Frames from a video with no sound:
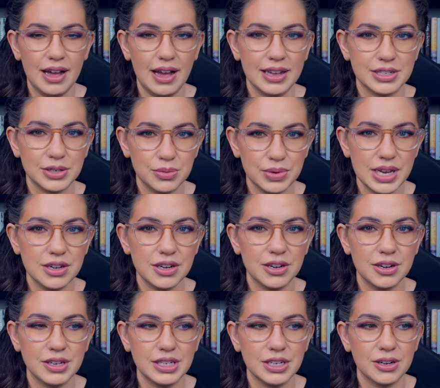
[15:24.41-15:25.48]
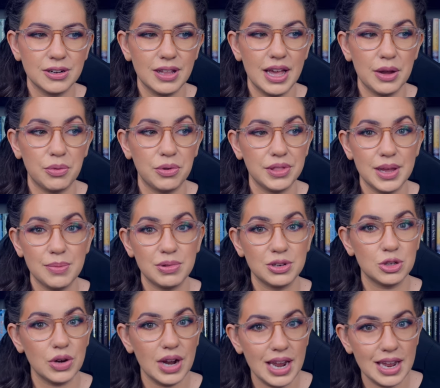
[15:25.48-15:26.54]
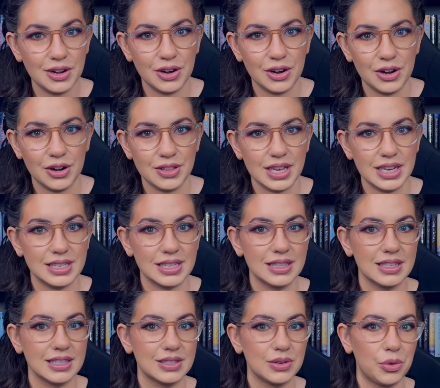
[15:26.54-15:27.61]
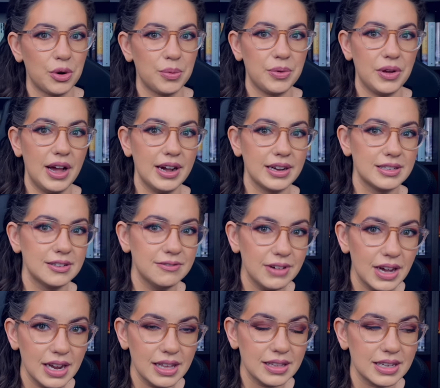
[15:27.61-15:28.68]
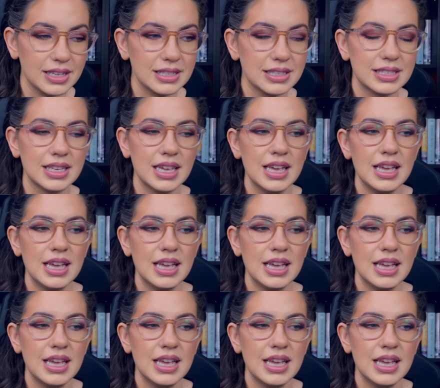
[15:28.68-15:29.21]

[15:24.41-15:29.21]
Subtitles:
As a reader, you're like, well, they betrayed her. They did this horrible act of violence.